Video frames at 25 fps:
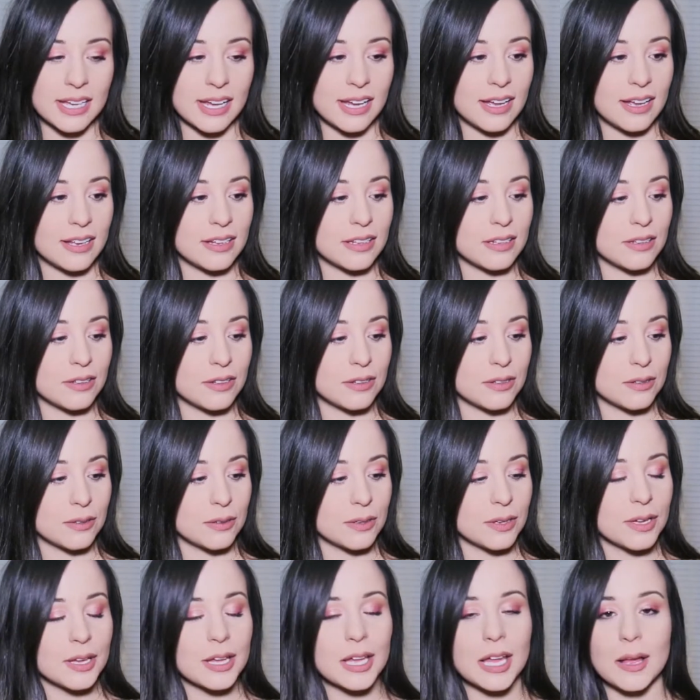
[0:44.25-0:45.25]
on you
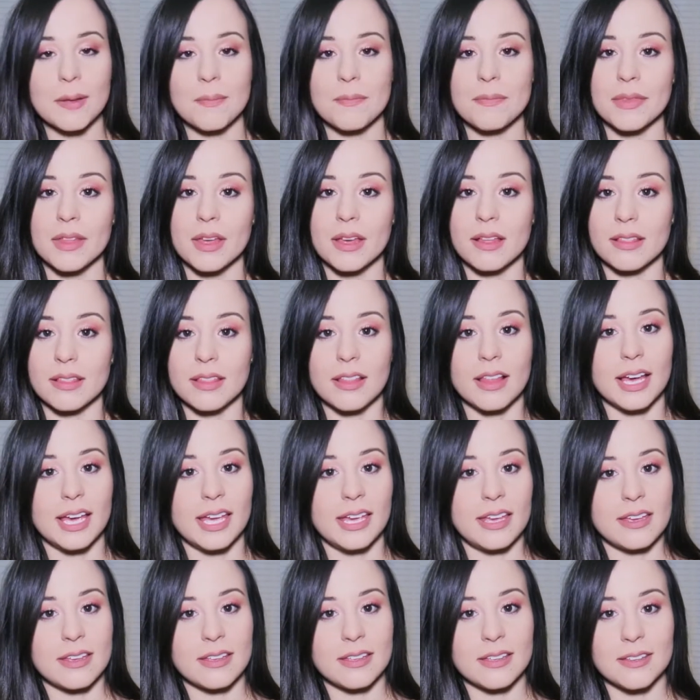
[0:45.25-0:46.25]

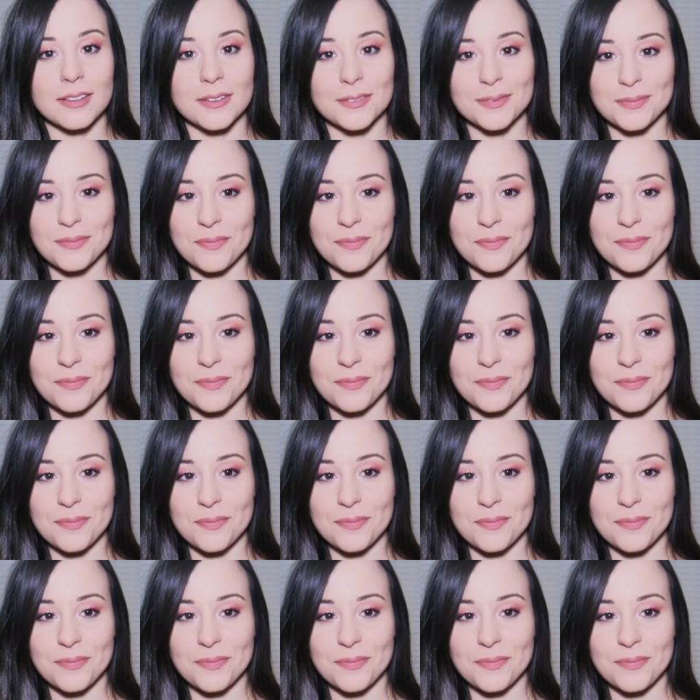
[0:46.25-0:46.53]
like